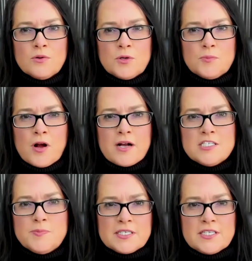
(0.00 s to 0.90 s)
when
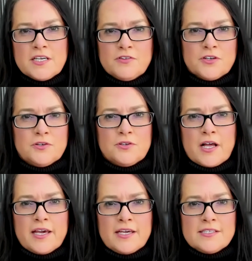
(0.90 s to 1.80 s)
prospecting for new
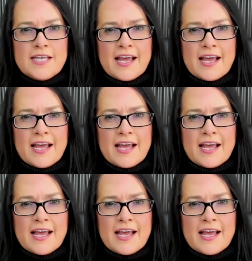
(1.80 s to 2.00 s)
clients?